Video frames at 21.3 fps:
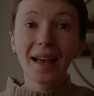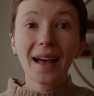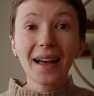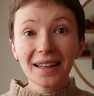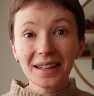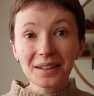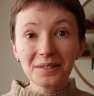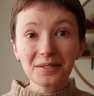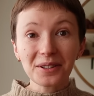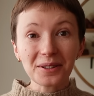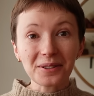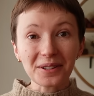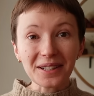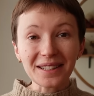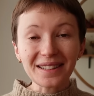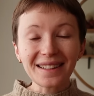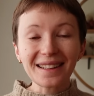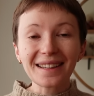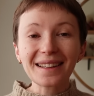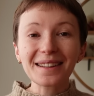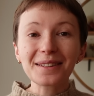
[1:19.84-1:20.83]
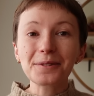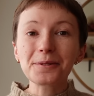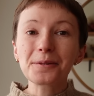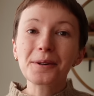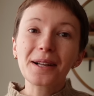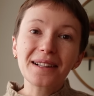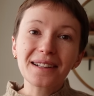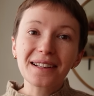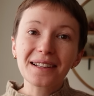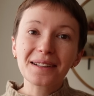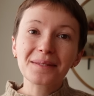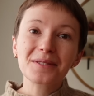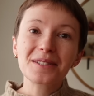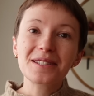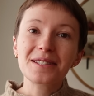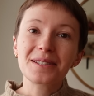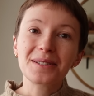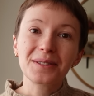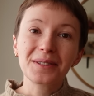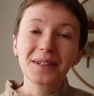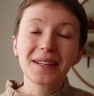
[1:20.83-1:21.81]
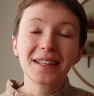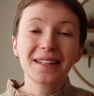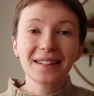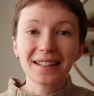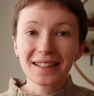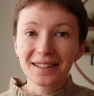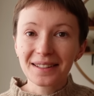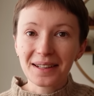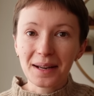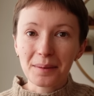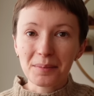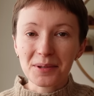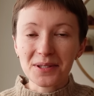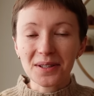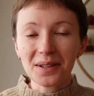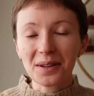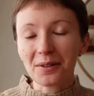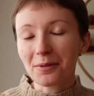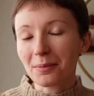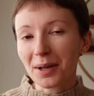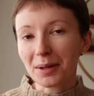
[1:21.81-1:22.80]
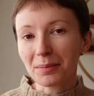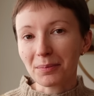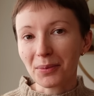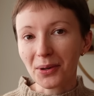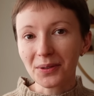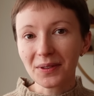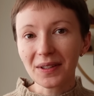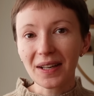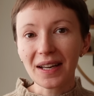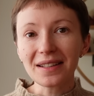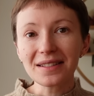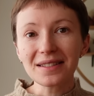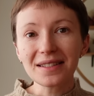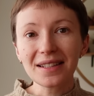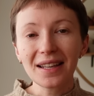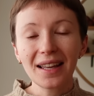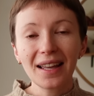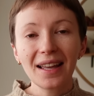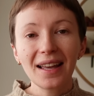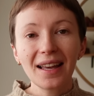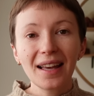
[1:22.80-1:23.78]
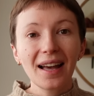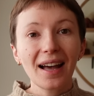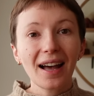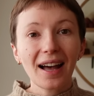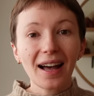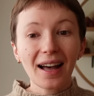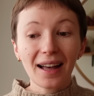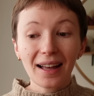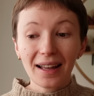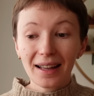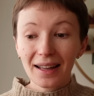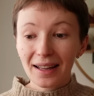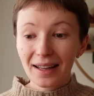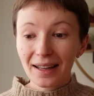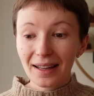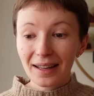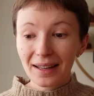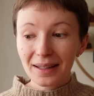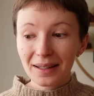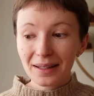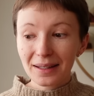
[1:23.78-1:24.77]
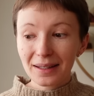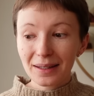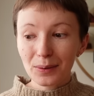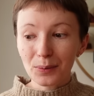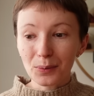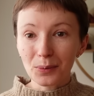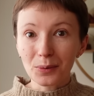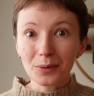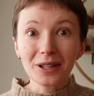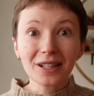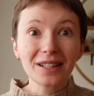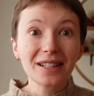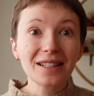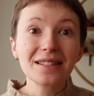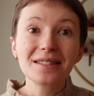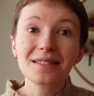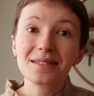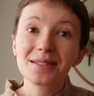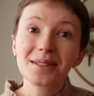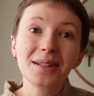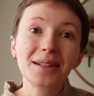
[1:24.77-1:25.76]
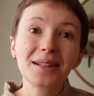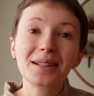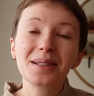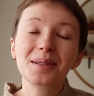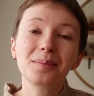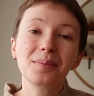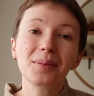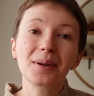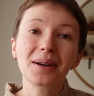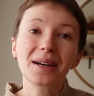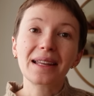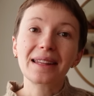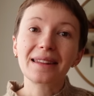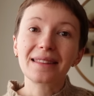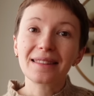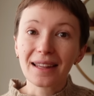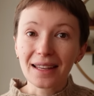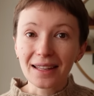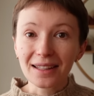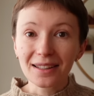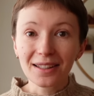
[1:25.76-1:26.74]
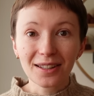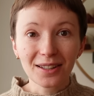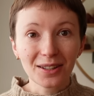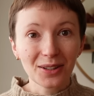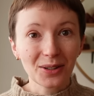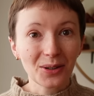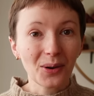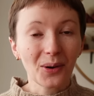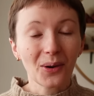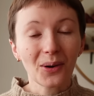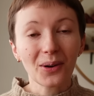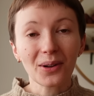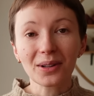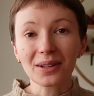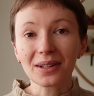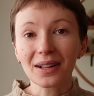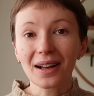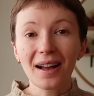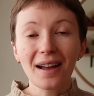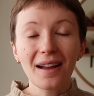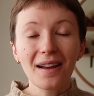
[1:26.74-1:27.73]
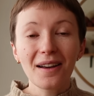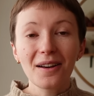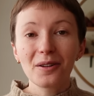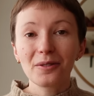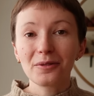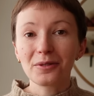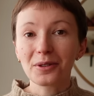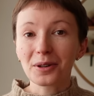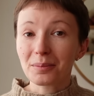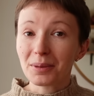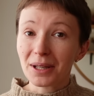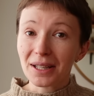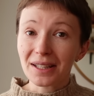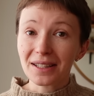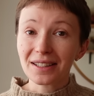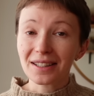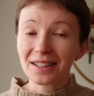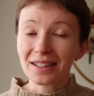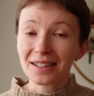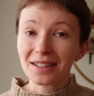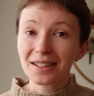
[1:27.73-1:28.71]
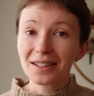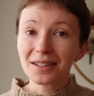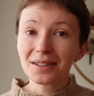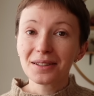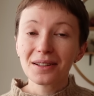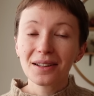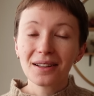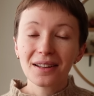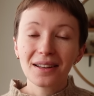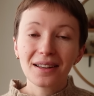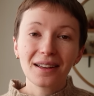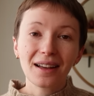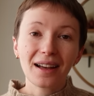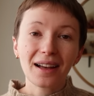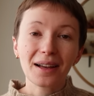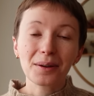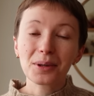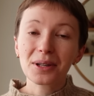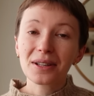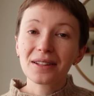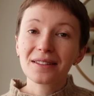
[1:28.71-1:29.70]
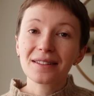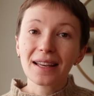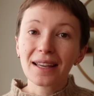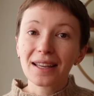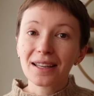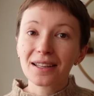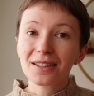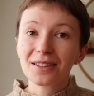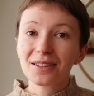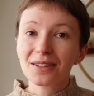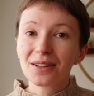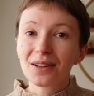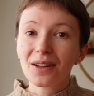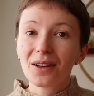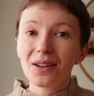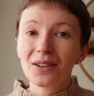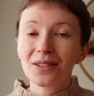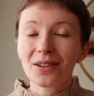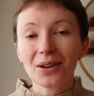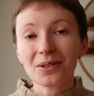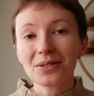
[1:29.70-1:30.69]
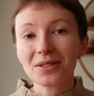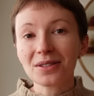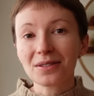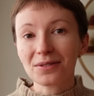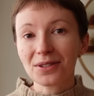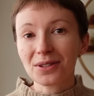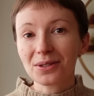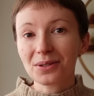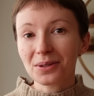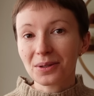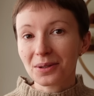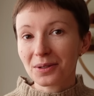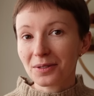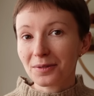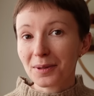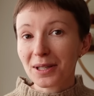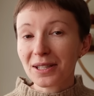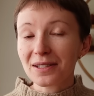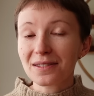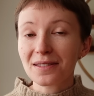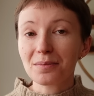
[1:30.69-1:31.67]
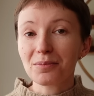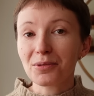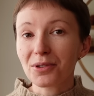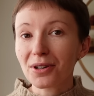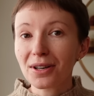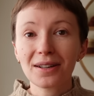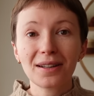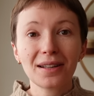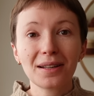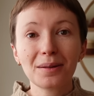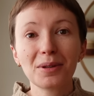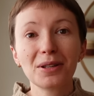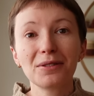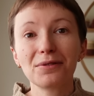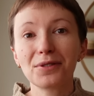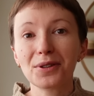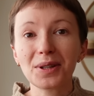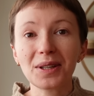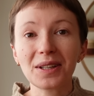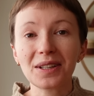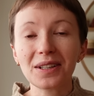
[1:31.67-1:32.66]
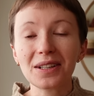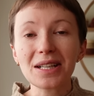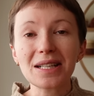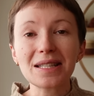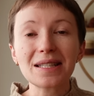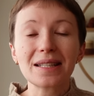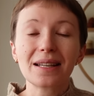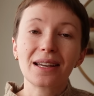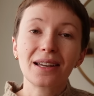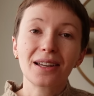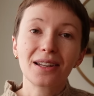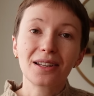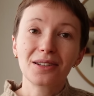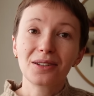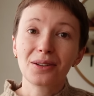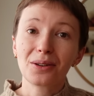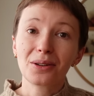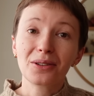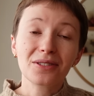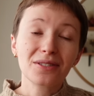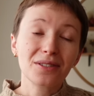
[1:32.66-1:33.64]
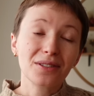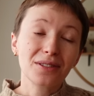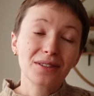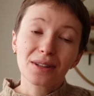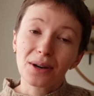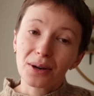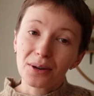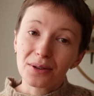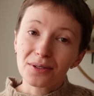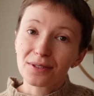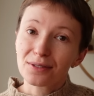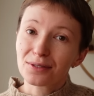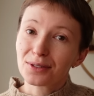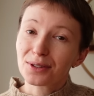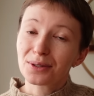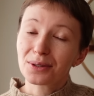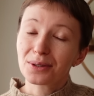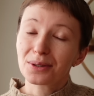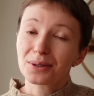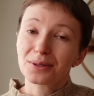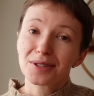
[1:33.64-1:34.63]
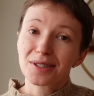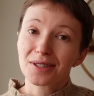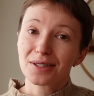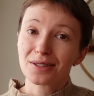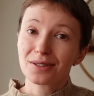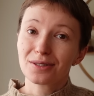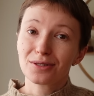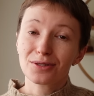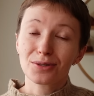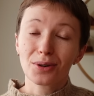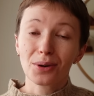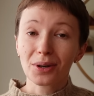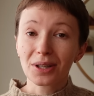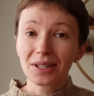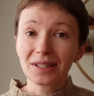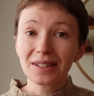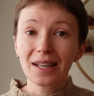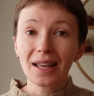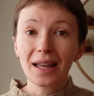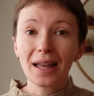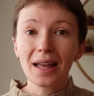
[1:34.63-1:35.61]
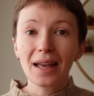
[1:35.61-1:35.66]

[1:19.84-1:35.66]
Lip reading: Hi everyone, and welcome to another episode of my podcast. I want to start by thanking you all for being here. I want to thank those of you who've been supporting me for years and also those of you who just joined.